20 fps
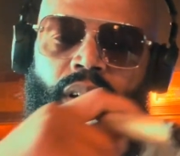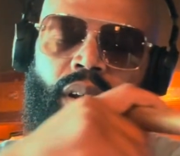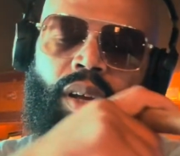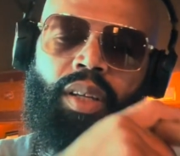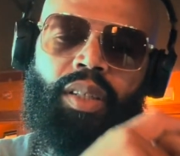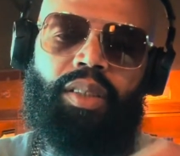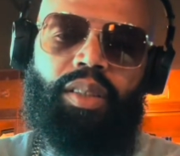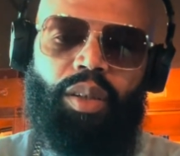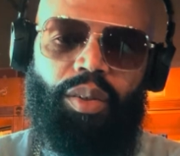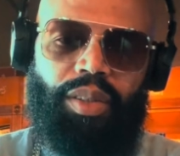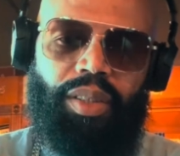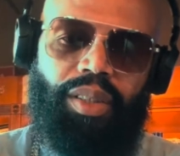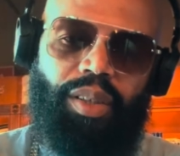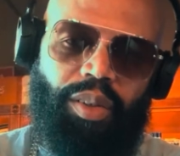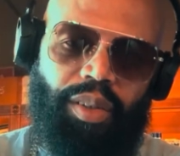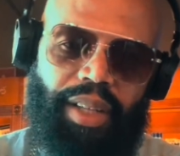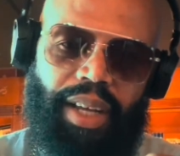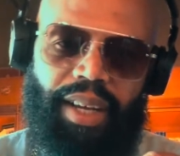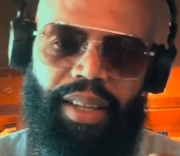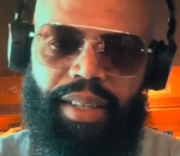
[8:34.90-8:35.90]
So, you
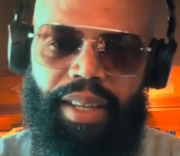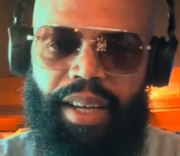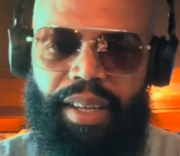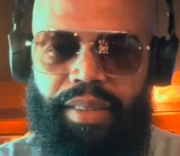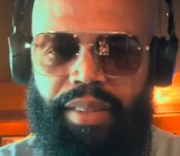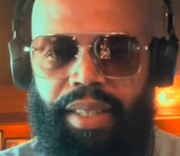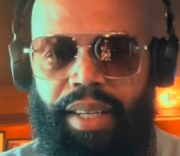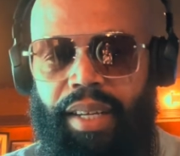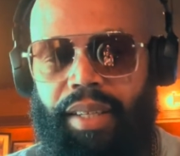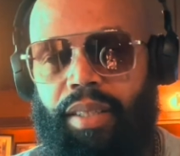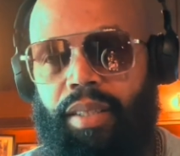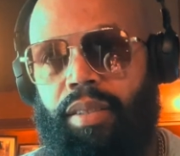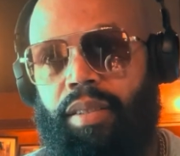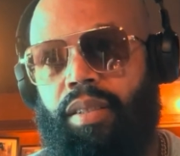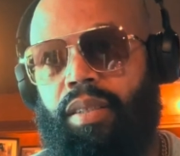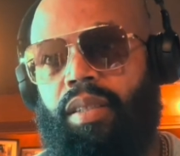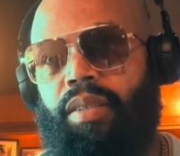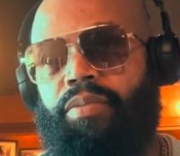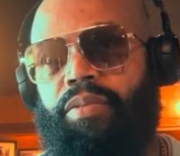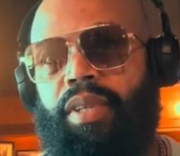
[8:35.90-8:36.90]
know, that
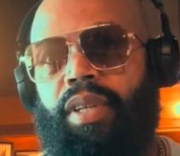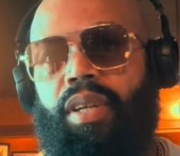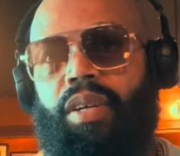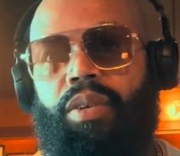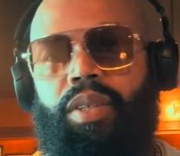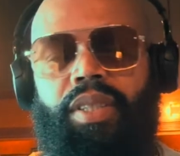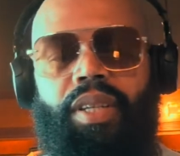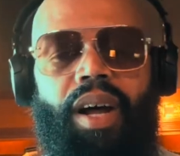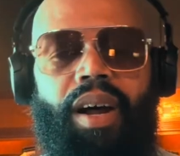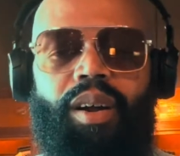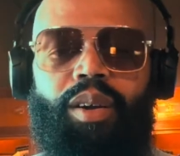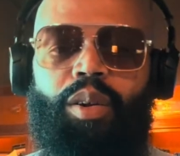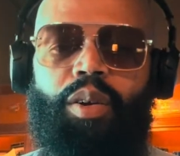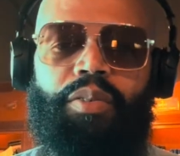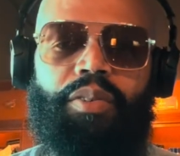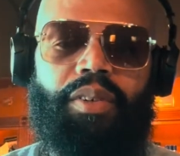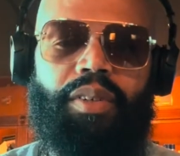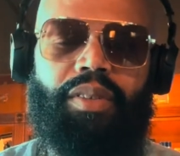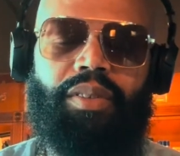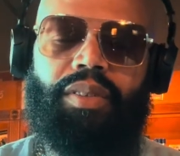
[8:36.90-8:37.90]
video is all
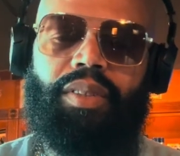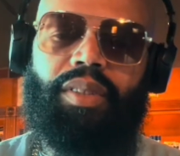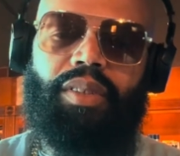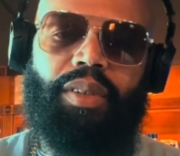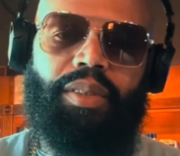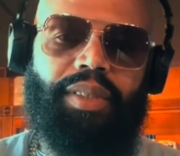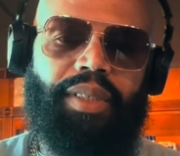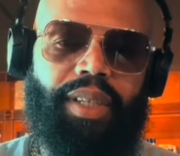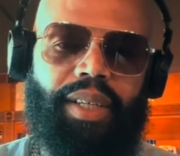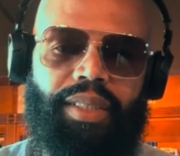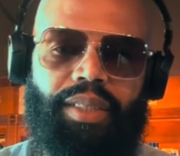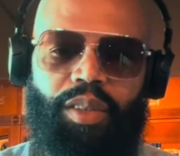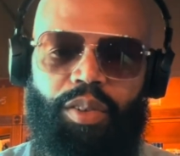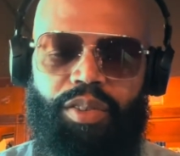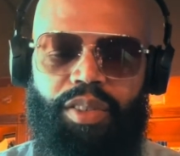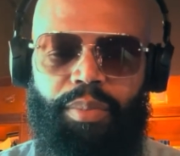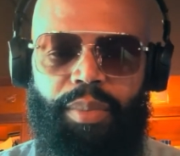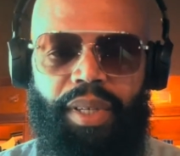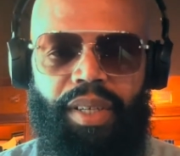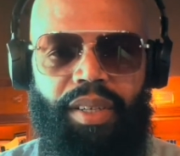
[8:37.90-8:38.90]
over, you know what I'm saying,
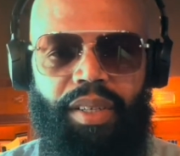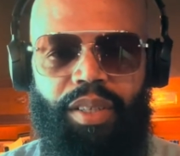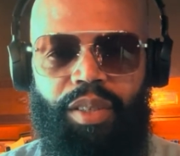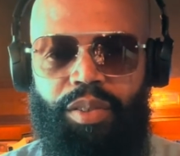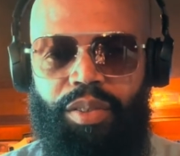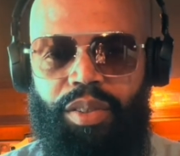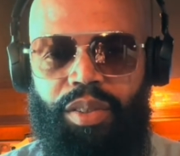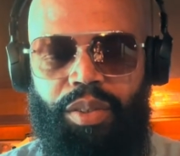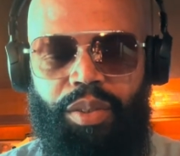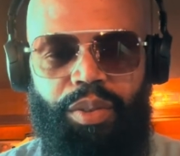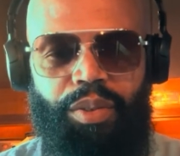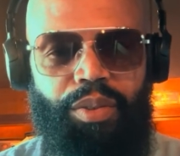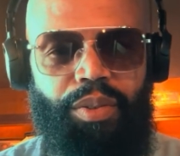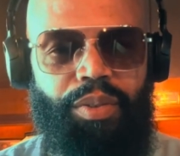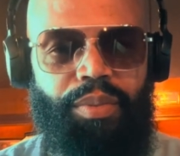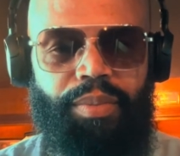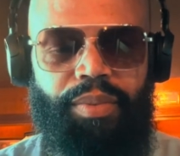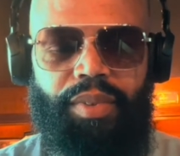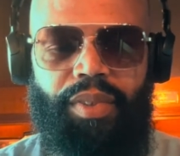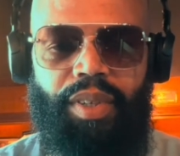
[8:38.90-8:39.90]
social media, YouTube, you
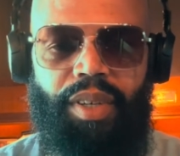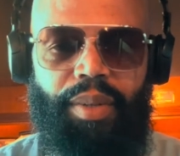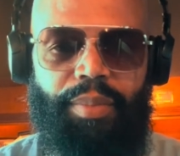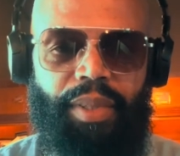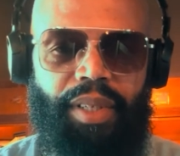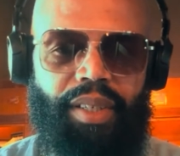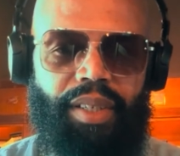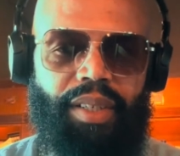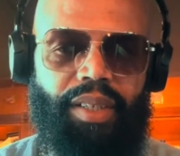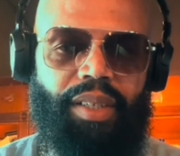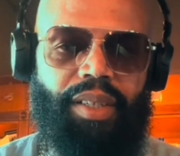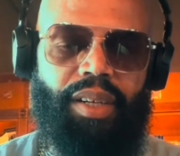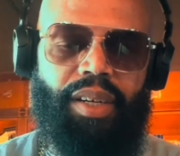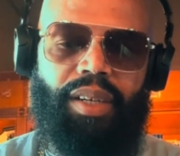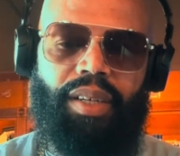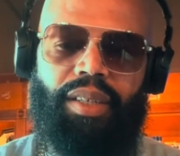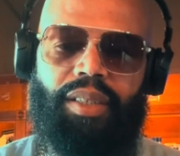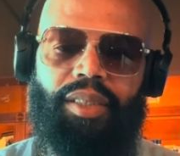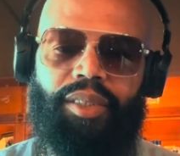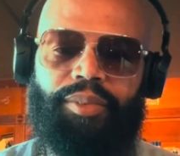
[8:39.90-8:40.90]
know what I
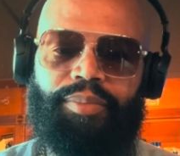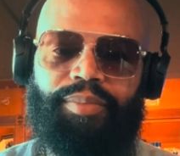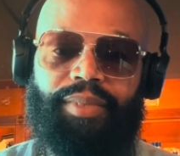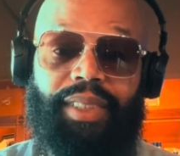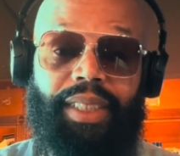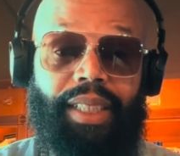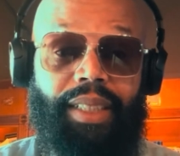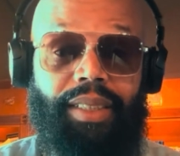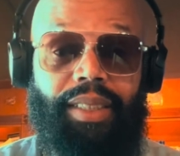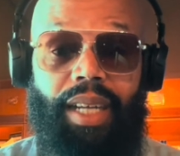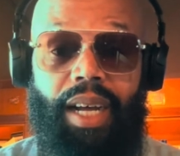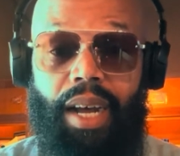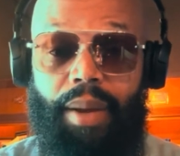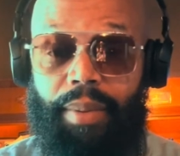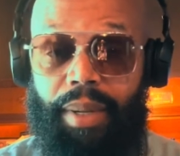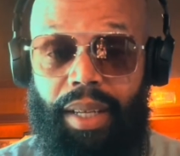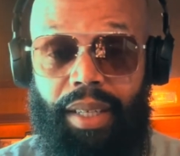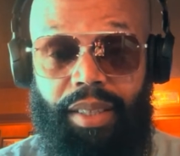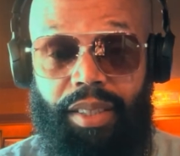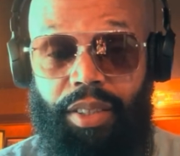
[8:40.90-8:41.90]
mean, TikTok,
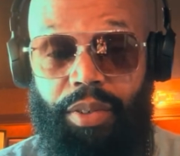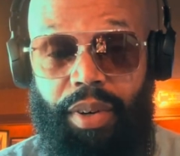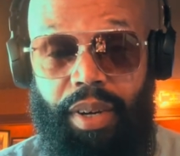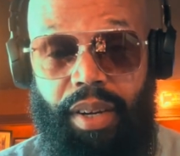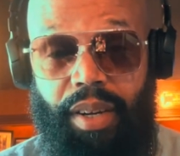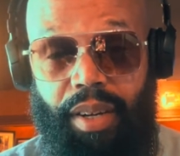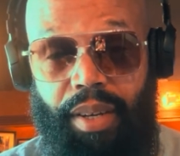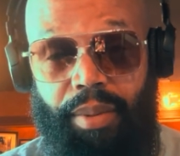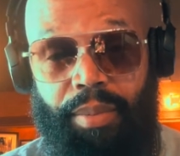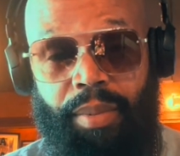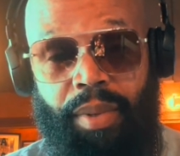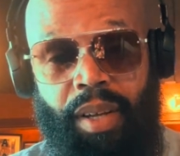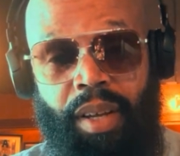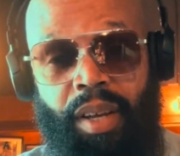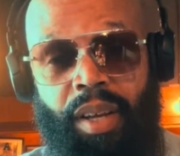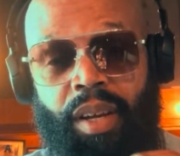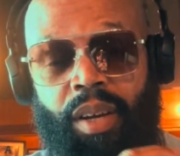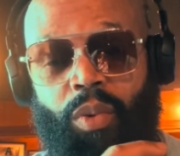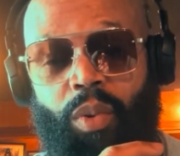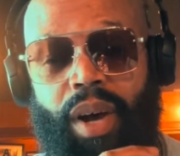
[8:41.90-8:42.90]
Instagram,
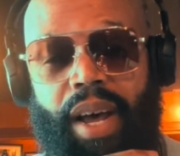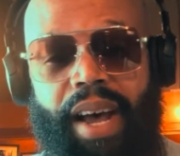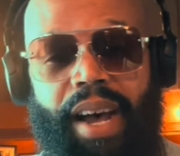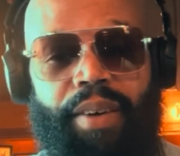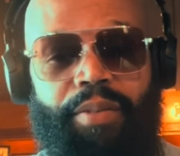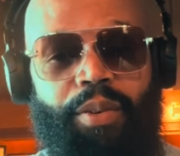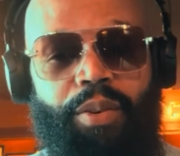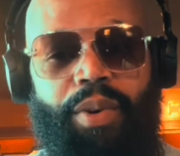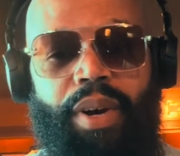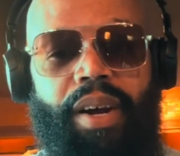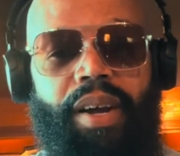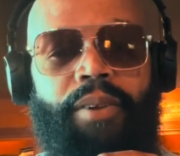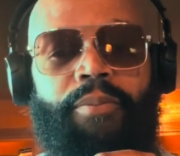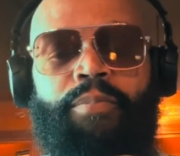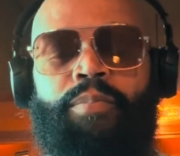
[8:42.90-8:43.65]
what have you, right?